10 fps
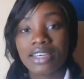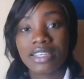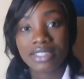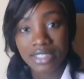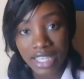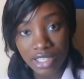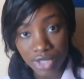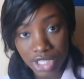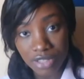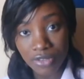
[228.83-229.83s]
say the
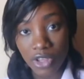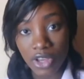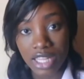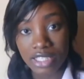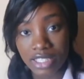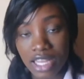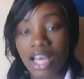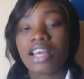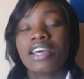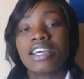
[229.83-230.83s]
reason for your answer,
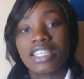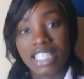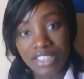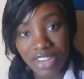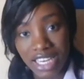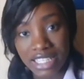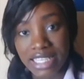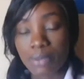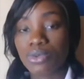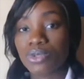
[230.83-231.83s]
give an
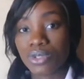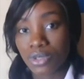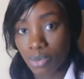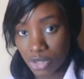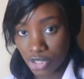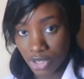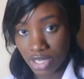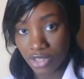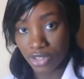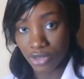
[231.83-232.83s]
example to support
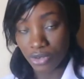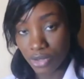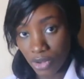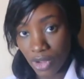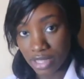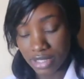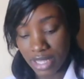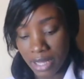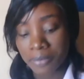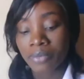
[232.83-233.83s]
your
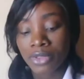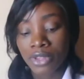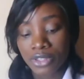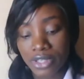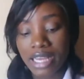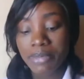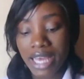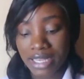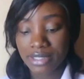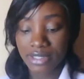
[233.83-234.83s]
answer. So let me
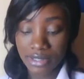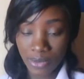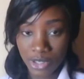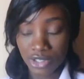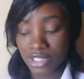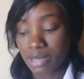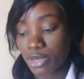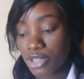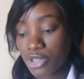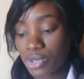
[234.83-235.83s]
ask these questions. I'm
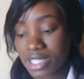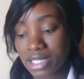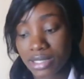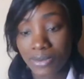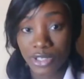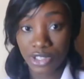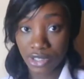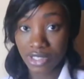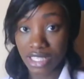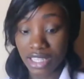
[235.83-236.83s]
going to use the six
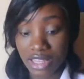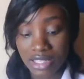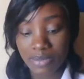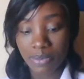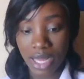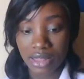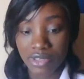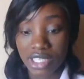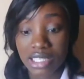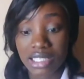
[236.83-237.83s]
questions in this Part 3.
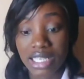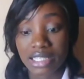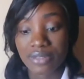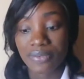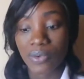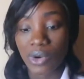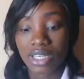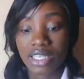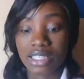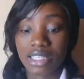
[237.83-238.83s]
This is Test 4
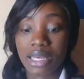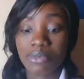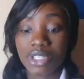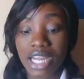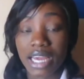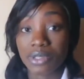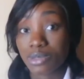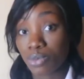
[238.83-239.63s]
in Cambridge IELTS